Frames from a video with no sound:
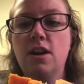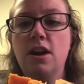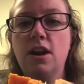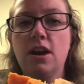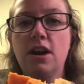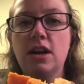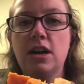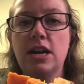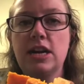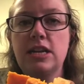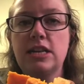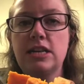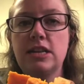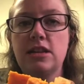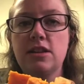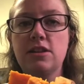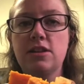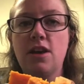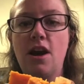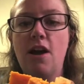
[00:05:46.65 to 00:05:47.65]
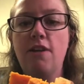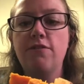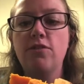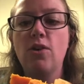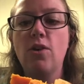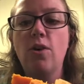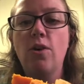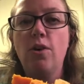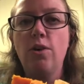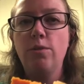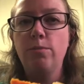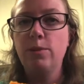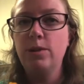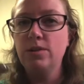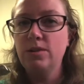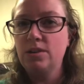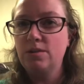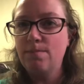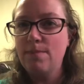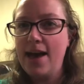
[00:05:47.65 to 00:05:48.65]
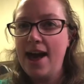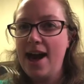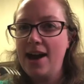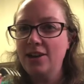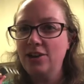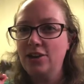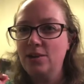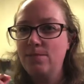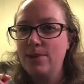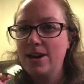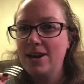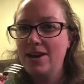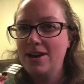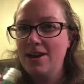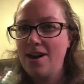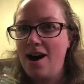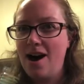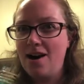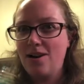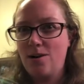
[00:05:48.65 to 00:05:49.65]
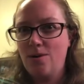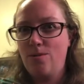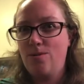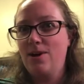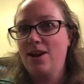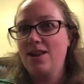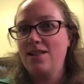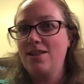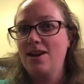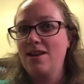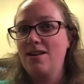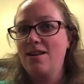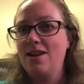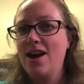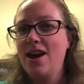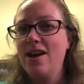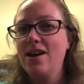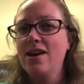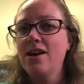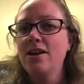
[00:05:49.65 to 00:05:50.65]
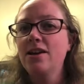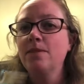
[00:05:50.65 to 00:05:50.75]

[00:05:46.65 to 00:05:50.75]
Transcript: are nice and soft, almost mashed, but not quite there yet.